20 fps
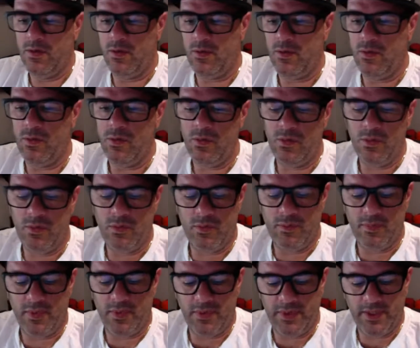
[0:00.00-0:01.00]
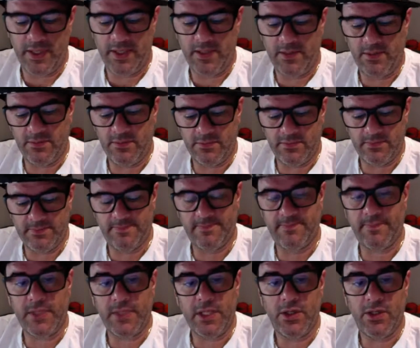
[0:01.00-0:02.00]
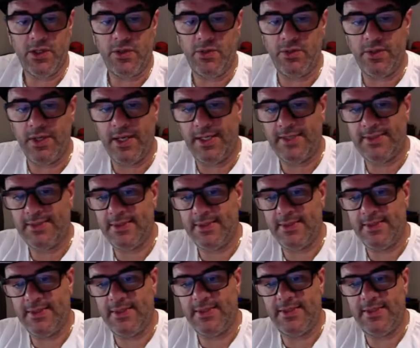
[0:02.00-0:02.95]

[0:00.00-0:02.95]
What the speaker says: Ooh, Blue Nile. You got the